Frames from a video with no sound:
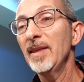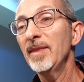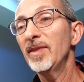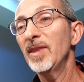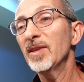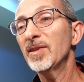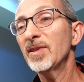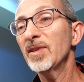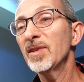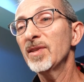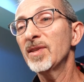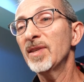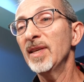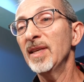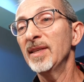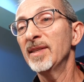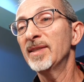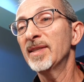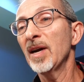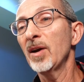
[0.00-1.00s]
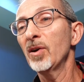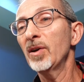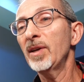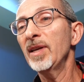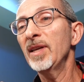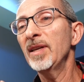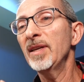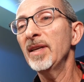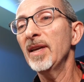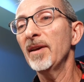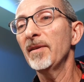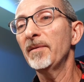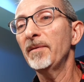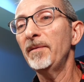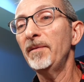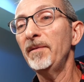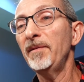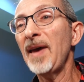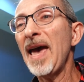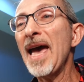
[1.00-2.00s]
This is the Delkin
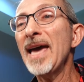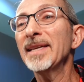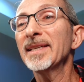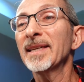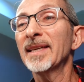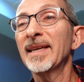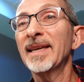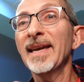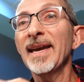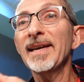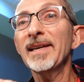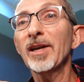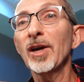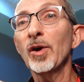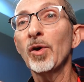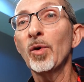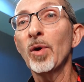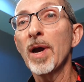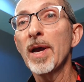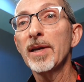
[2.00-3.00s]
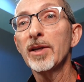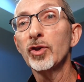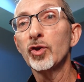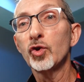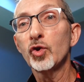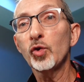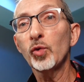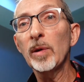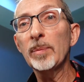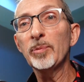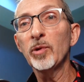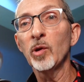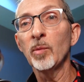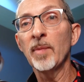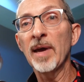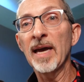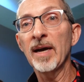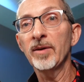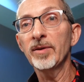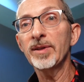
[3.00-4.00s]
Fat Gecko triple
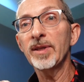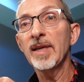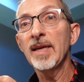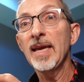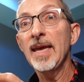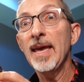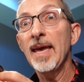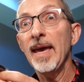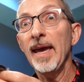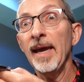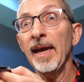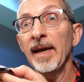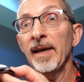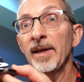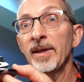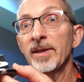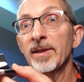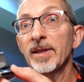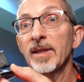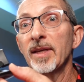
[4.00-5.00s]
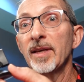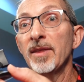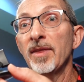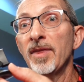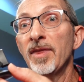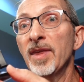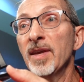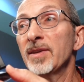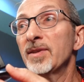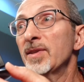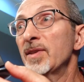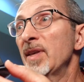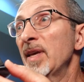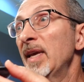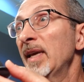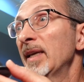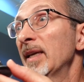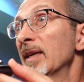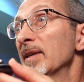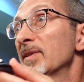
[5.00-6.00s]
mount, and this
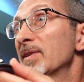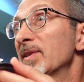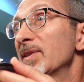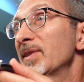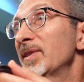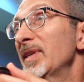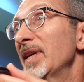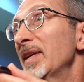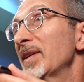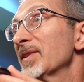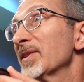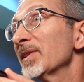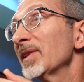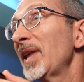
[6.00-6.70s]
thing sticks